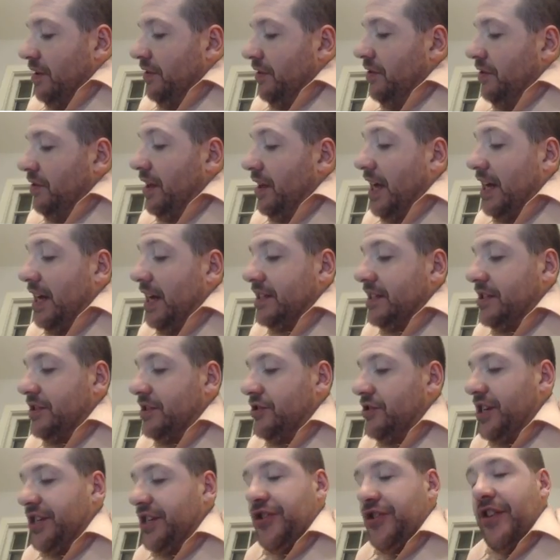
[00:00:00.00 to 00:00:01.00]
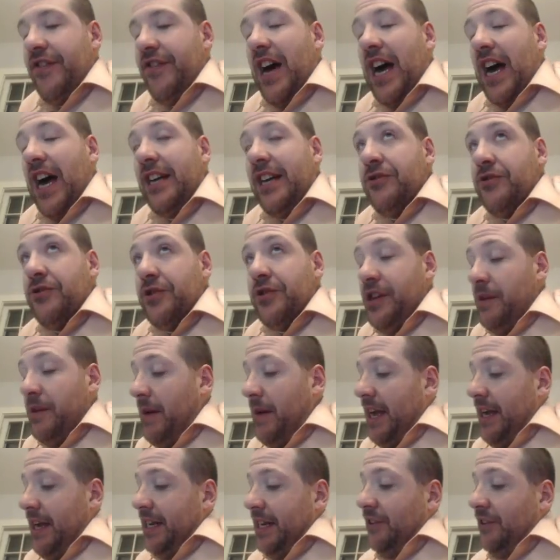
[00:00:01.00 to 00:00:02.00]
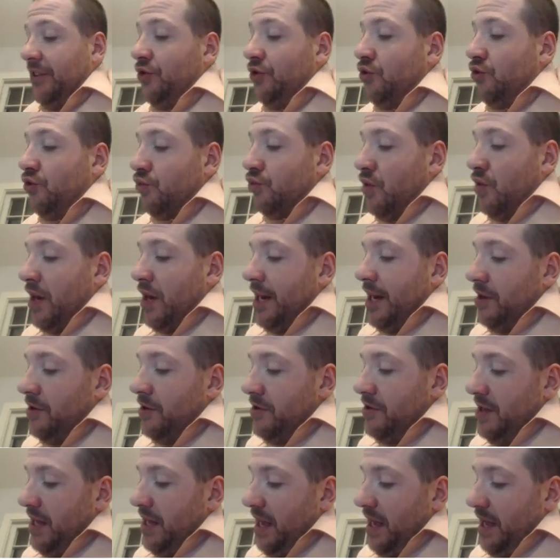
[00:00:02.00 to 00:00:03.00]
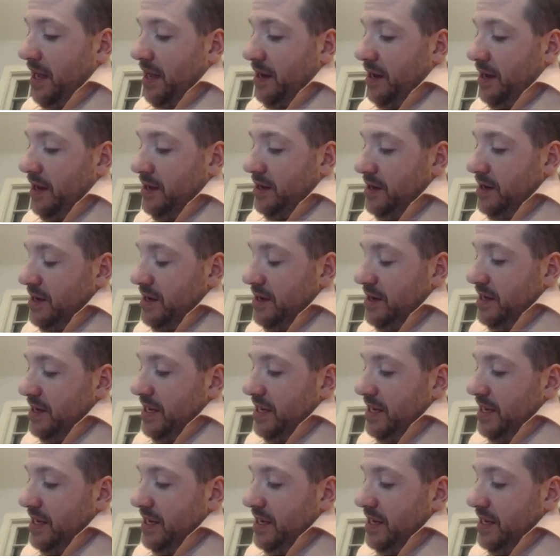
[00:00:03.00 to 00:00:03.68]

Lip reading: so the concentration of hydronium ion is greater than